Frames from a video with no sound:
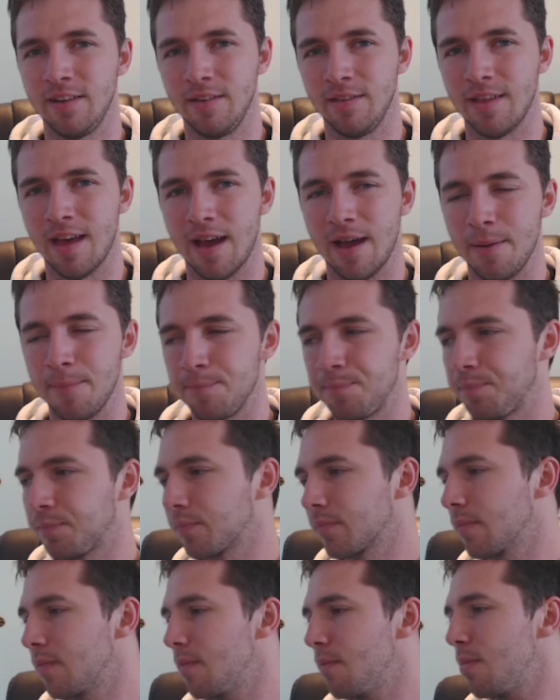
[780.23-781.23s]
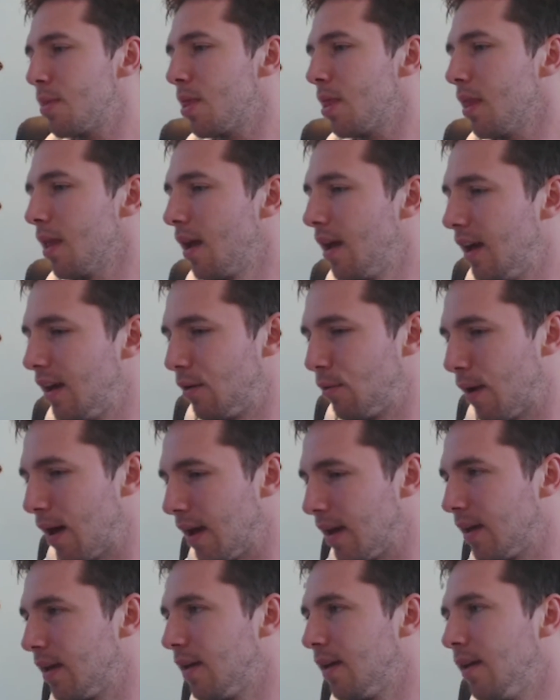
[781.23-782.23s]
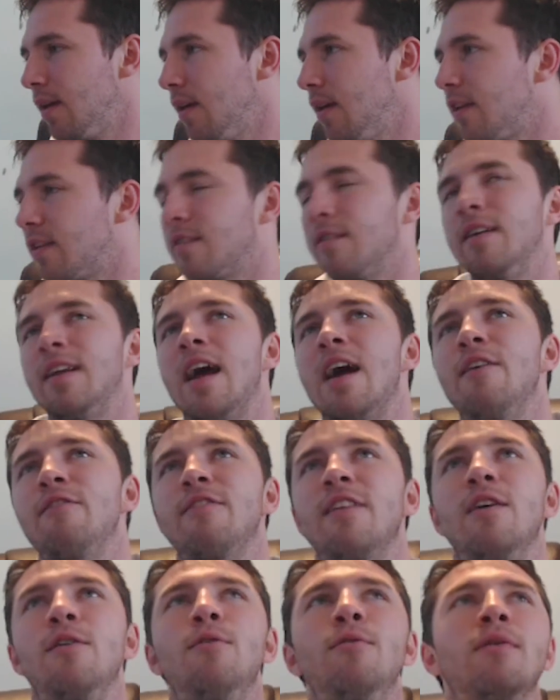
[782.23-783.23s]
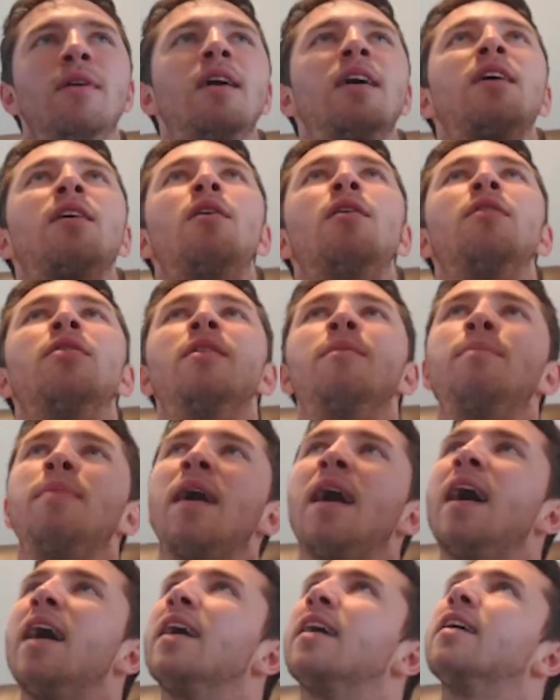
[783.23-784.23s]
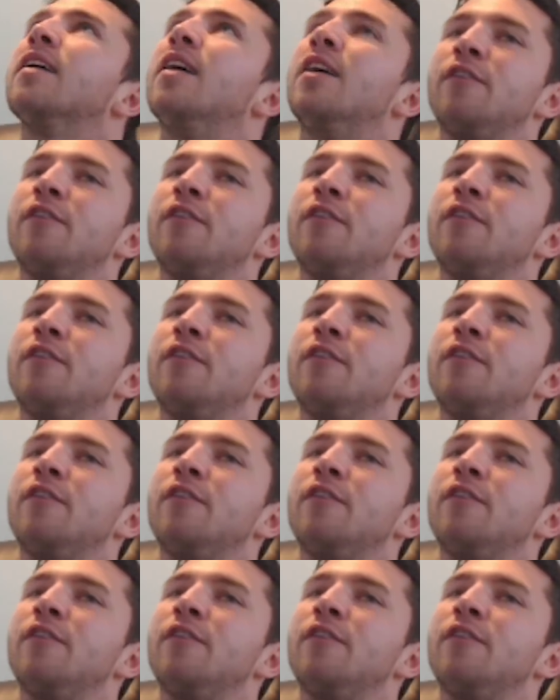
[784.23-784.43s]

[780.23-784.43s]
that, in a way. So I'd have that all, like, on the back, I